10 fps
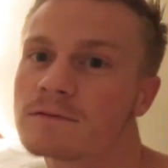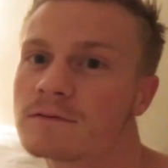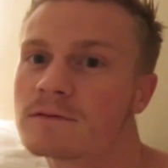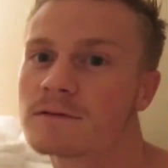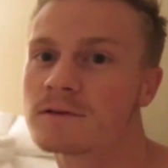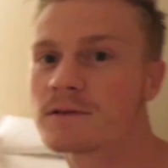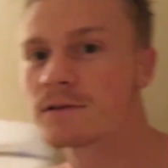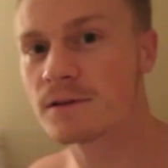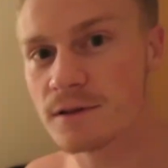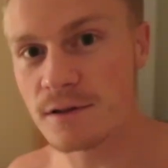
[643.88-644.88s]
Night, guys.
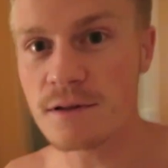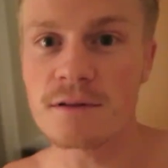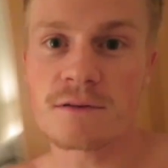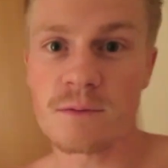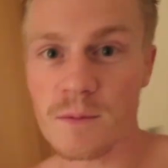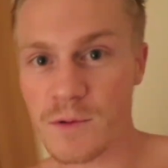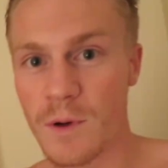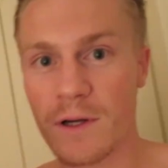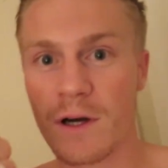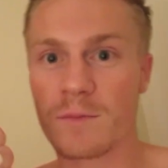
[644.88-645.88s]
Remember
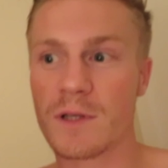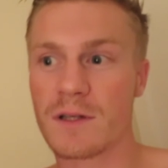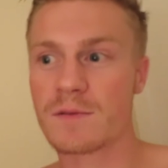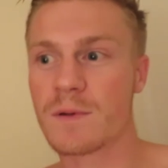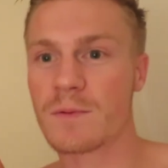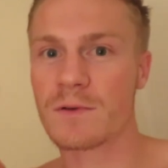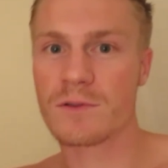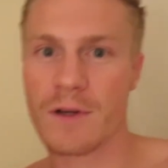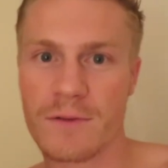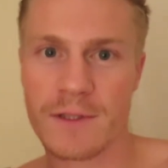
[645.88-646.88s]
to work hard, be nice to people,
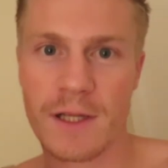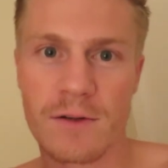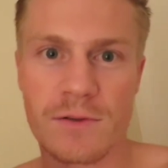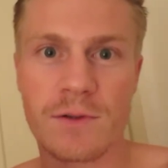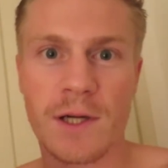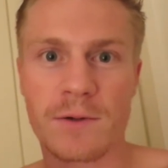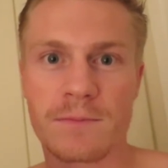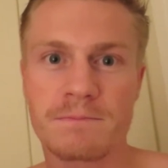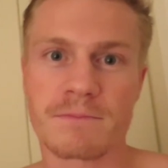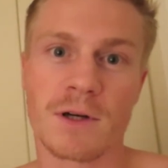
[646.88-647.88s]
and try not to get lost or killed.
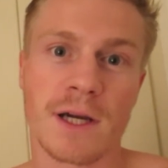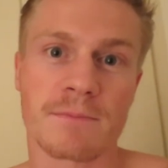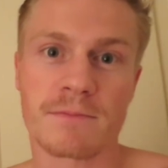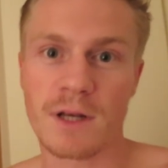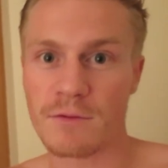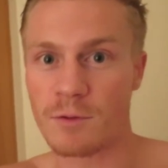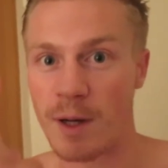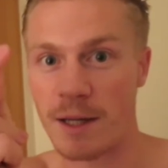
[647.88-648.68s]
Okay, love you,